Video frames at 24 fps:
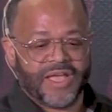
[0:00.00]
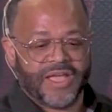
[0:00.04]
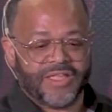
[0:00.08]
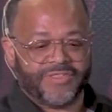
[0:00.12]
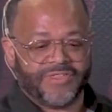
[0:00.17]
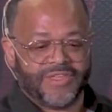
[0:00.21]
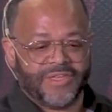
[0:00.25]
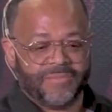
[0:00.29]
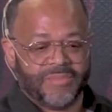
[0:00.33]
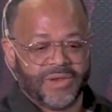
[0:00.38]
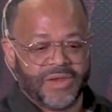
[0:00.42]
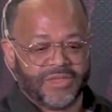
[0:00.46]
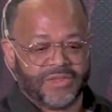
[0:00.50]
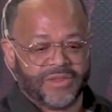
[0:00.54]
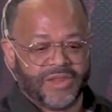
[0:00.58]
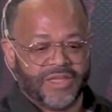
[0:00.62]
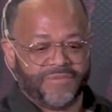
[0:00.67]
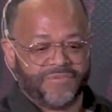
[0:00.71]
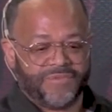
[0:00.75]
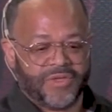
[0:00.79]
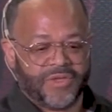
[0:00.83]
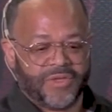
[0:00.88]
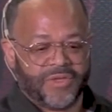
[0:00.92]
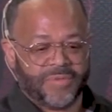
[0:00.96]
I got 10 minutes
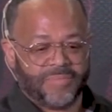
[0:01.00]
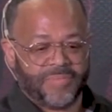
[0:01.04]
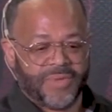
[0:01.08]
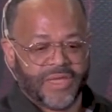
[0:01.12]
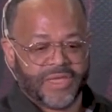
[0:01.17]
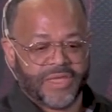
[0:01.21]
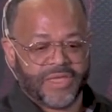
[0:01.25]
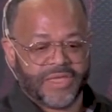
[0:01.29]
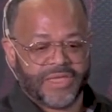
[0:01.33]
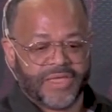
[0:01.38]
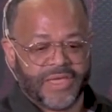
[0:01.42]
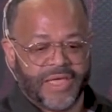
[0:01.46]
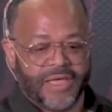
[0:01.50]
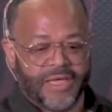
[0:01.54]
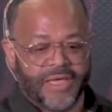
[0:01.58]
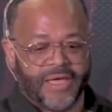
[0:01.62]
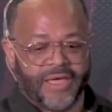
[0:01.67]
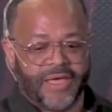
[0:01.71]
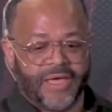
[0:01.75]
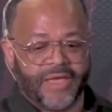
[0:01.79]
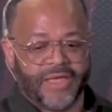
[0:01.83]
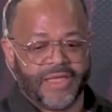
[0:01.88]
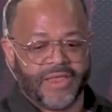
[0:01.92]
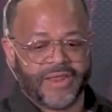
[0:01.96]
left, y'all. My
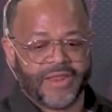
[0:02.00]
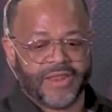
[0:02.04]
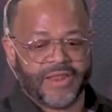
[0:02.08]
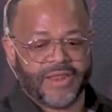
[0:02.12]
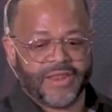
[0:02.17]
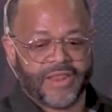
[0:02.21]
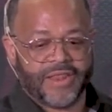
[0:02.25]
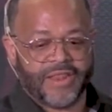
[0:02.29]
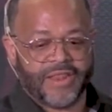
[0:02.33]
God.